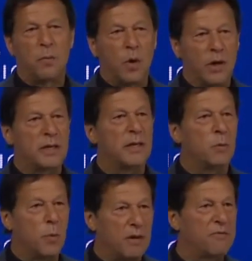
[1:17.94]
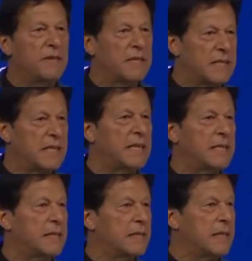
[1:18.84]
what a welfare
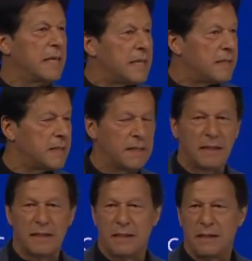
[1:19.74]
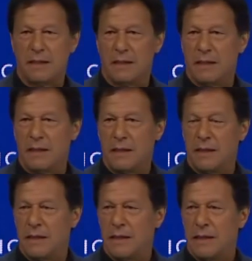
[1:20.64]
state is.
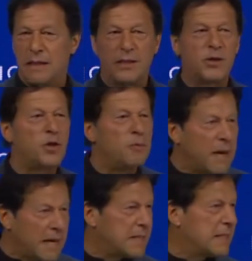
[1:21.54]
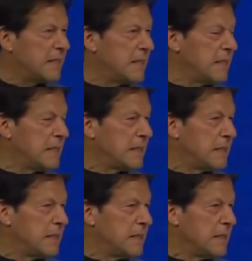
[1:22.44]
It's humanity,
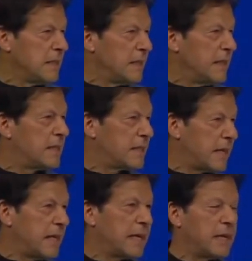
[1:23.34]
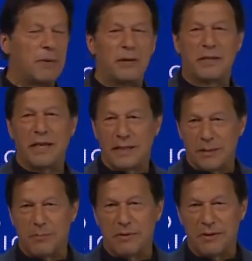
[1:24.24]
it's caring about the
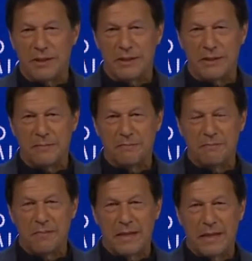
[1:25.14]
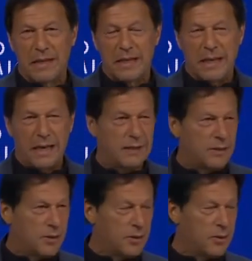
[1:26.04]
underprivileged. And
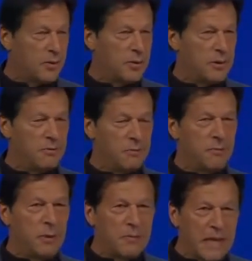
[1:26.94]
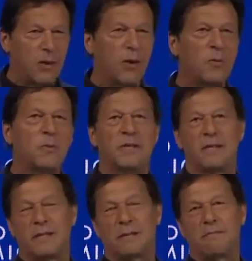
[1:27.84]
so from then
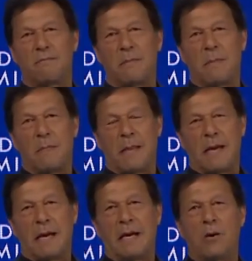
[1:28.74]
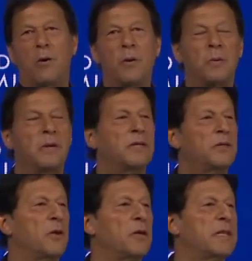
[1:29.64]
onwards, I always
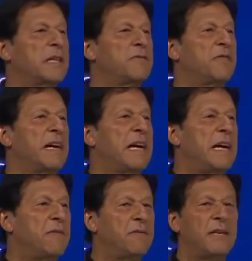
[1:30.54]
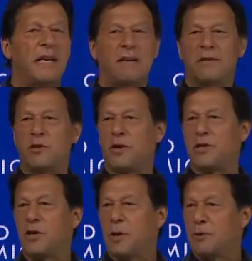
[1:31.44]
thought that if I ever
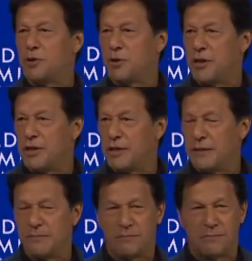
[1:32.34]
got the opportunity,